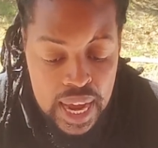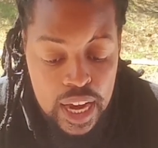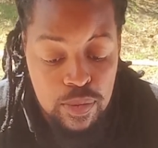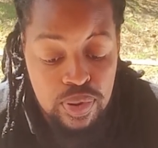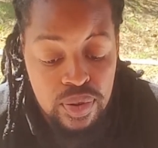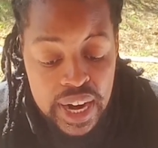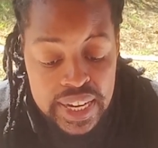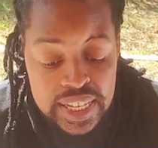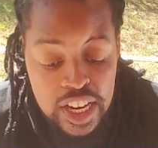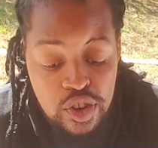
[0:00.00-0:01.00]
and
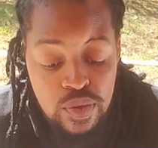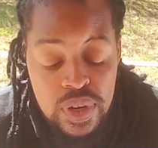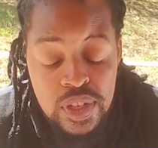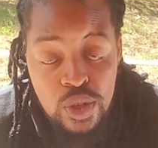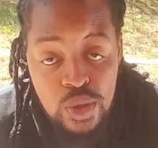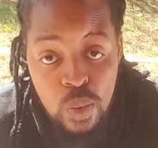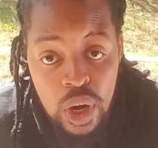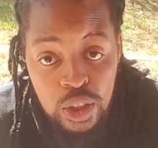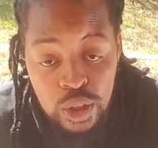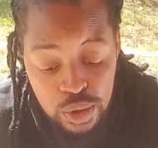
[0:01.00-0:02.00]
price had risen to
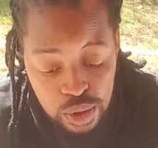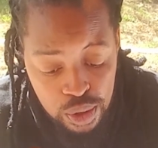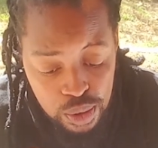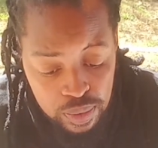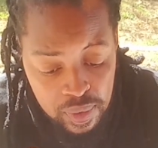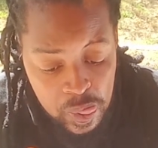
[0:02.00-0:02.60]
122.